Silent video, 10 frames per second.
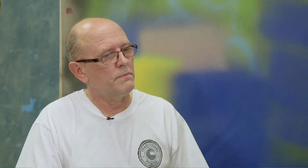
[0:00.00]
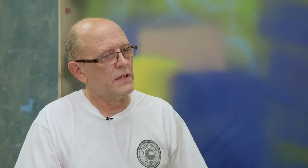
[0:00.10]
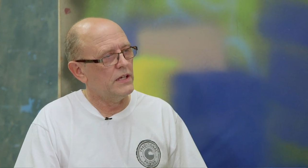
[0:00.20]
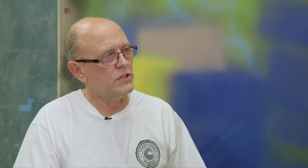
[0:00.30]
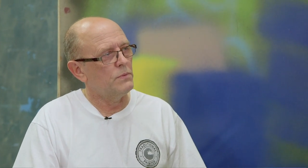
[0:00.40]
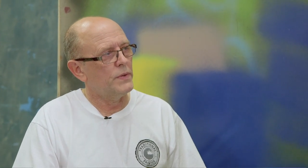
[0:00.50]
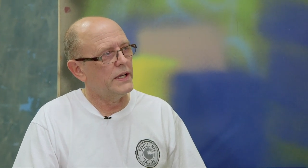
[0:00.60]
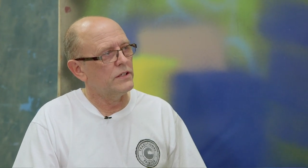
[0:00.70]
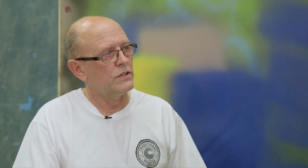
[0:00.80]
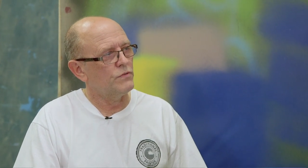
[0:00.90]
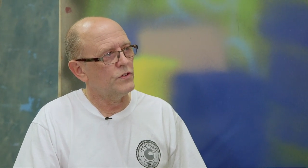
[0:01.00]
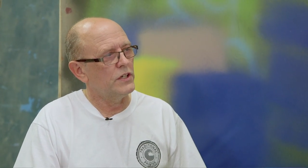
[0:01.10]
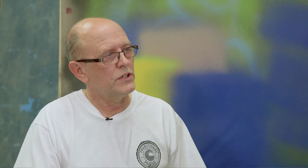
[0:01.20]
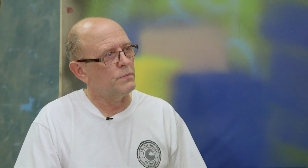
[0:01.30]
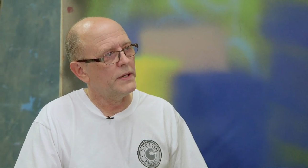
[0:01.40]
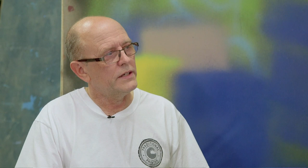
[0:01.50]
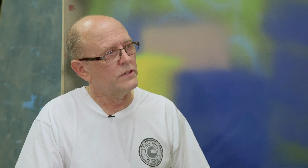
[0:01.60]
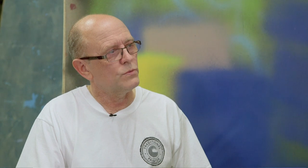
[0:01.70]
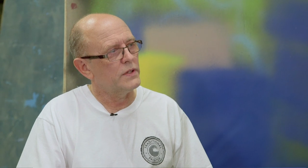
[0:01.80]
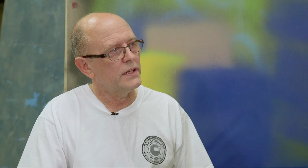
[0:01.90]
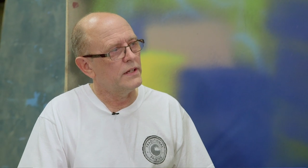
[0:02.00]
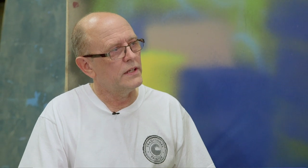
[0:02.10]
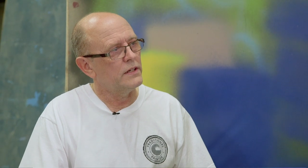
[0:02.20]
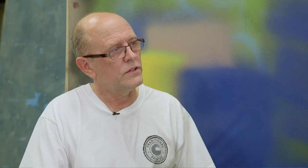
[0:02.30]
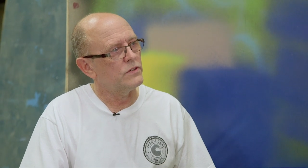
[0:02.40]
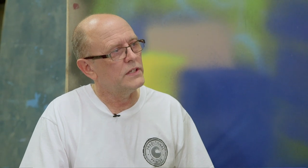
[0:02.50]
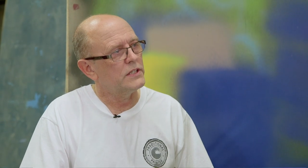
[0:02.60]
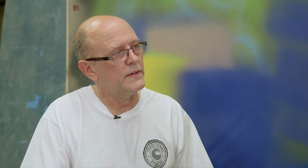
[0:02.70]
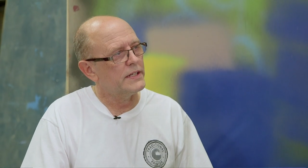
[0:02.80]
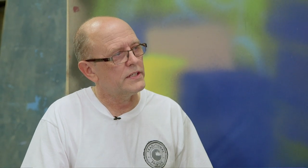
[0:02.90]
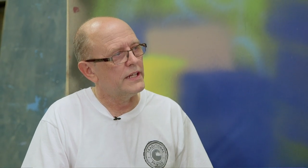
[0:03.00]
kitchen painters and furniture painters within the industry to add to